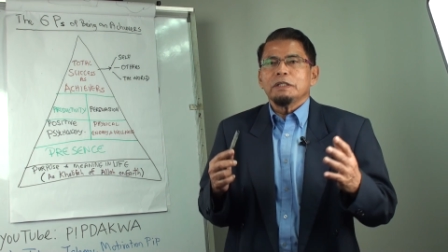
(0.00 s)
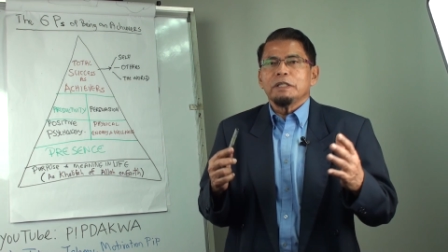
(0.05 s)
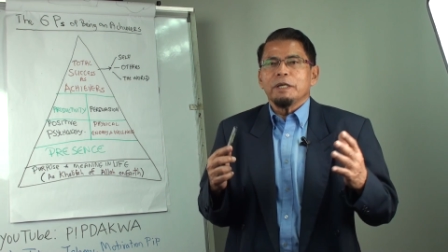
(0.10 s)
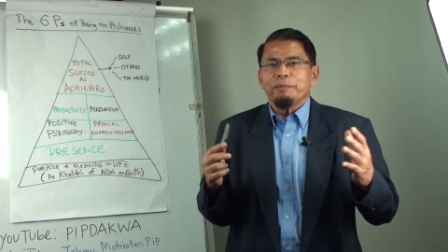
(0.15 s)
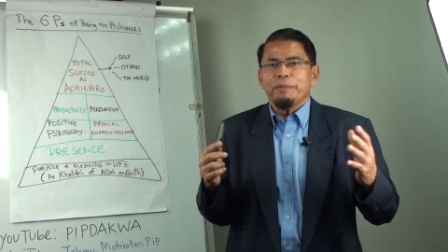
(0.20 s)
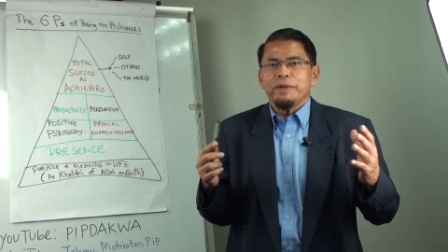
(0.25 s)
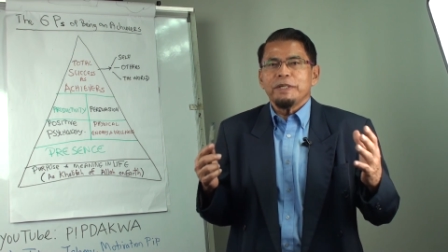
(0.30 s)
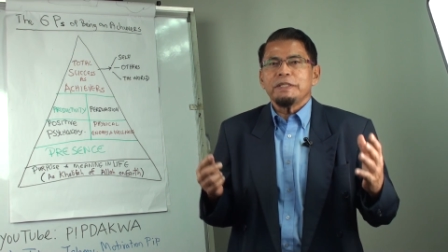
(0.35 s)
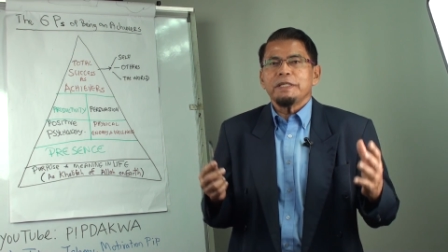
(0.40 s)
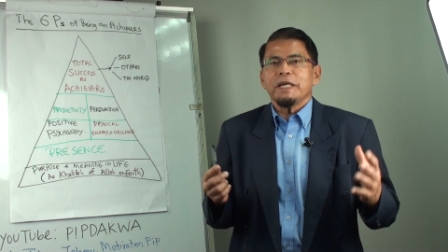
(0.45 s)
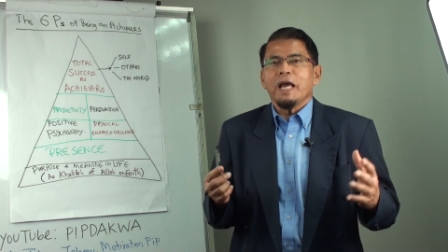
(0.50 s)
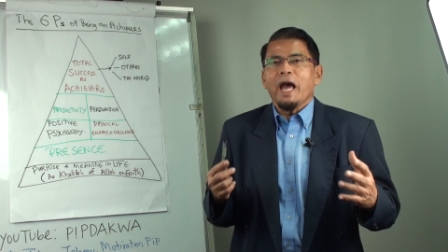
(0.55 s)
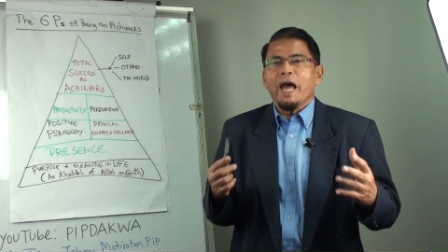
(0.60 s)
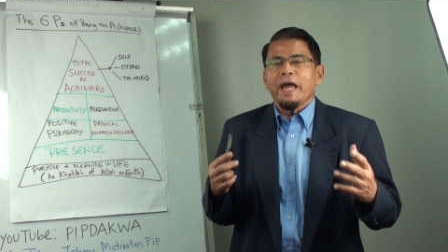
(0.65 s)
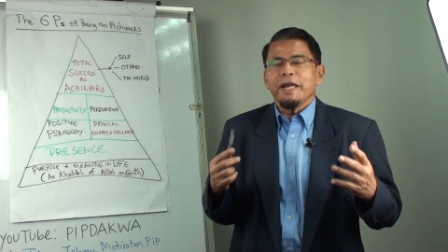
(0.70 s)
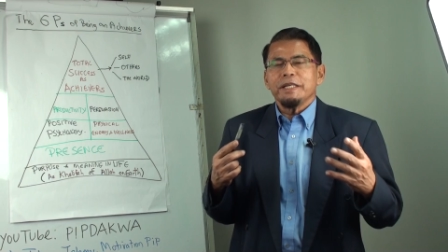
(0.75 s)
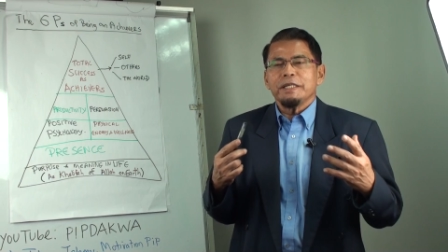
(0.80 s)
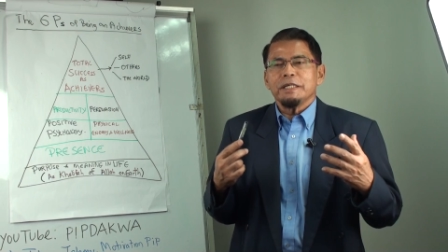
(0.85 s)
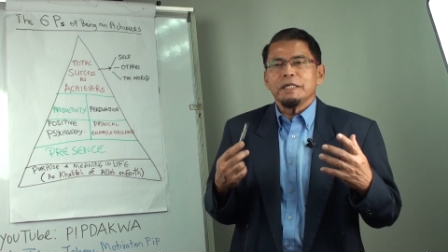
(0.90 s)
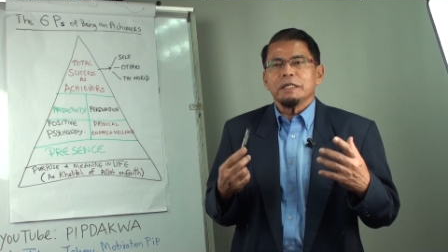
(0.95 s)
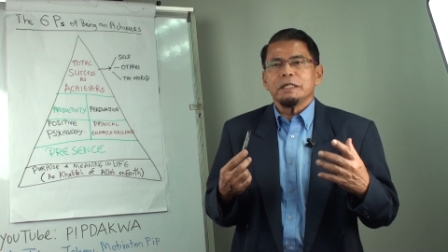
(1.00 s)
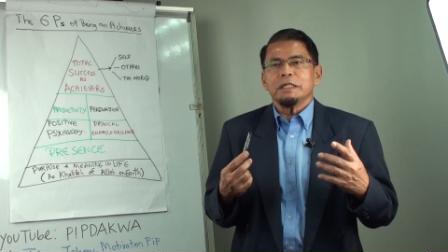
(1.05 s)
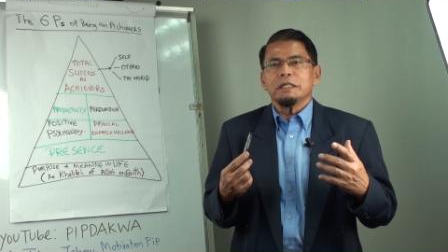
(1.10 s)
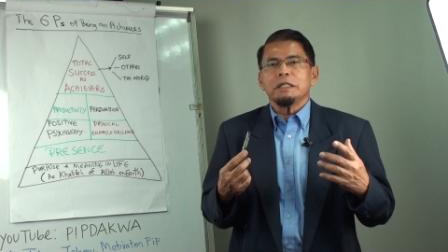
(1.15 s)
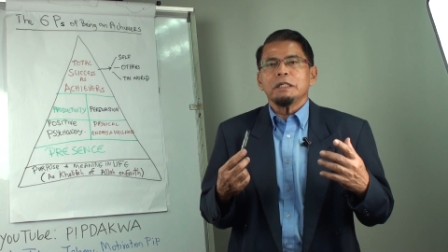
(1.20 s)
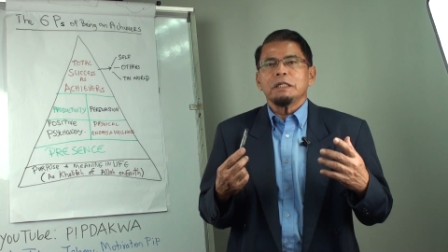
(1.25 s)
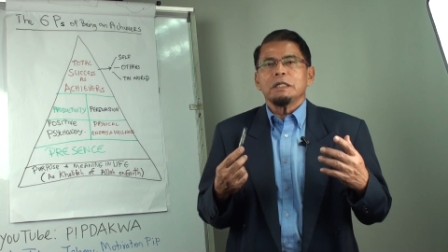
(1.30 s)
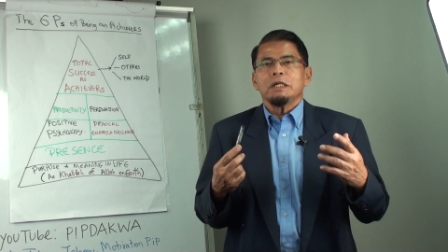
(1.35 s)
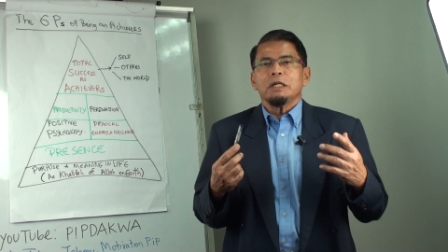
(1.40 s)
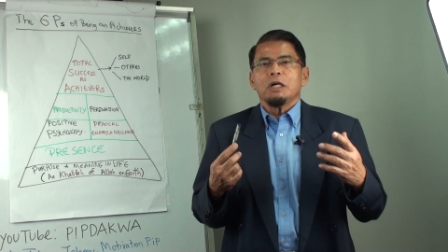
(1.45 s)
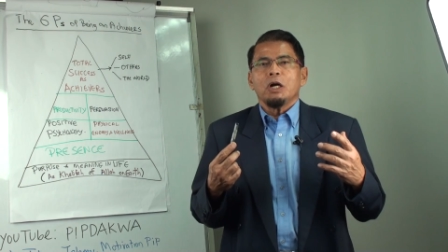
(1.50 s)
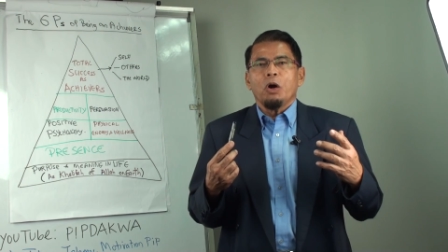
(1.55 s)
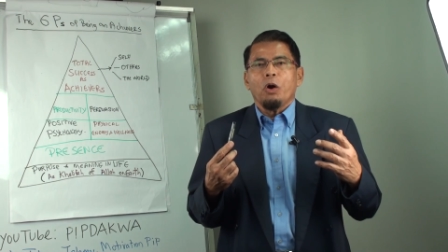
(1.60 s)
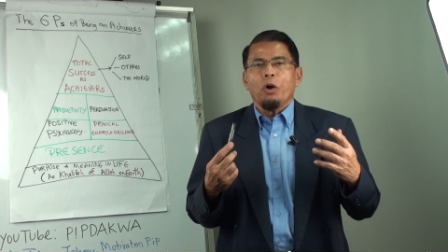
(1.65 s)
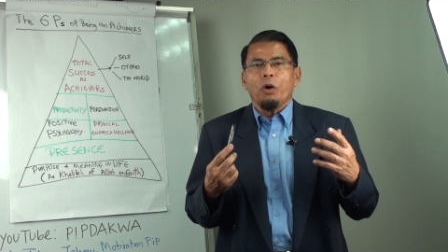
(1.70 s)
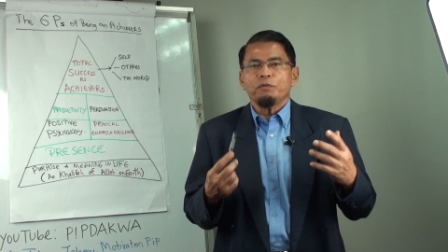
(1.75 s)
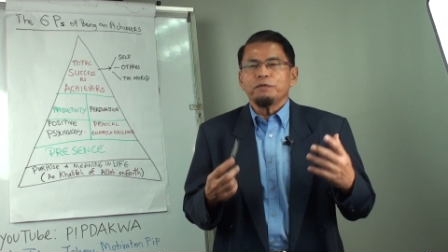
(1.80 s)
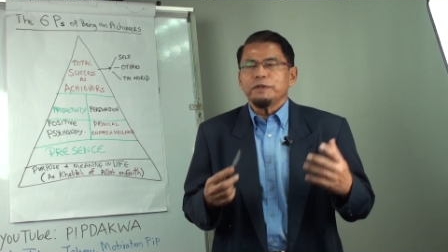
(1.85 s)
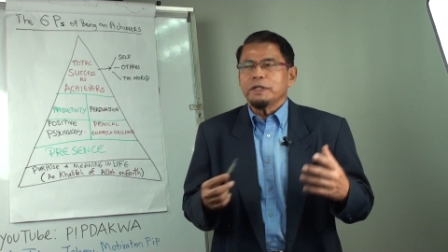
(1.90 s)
the basic idea of